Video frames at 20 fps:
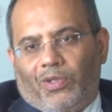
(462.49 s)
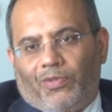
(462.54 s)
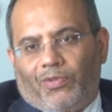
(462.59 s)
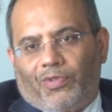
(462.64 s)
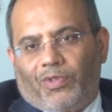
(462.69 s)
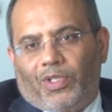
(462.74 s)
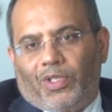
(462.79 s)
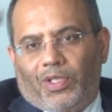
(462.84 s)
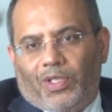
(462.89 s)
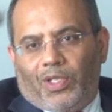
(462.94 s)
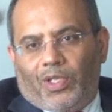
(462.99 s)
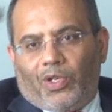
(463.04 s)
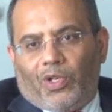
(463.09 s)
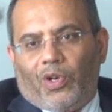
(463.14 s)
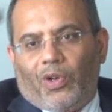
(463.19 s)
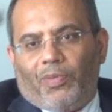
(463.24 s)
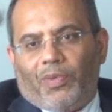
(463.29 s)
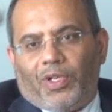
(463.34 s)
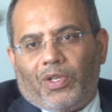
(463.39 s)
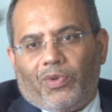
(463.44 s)
of the
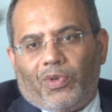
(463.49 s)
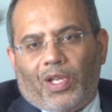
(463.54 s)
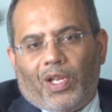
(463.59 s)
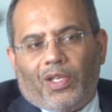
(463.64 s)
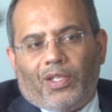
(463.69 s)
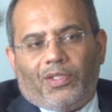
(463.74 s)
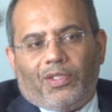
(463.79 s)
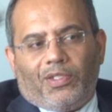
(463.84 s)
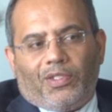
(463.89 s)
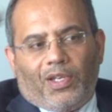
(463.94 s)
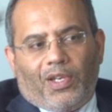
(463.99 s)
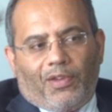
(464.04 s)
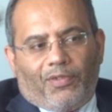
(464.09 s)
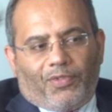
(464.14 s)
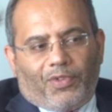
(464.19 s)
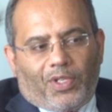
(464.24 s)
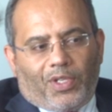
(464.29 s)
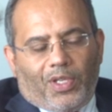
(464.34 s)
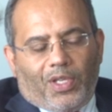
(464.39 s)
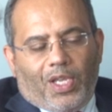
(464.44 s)
economic realities in
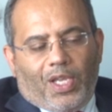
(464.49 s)
Africa.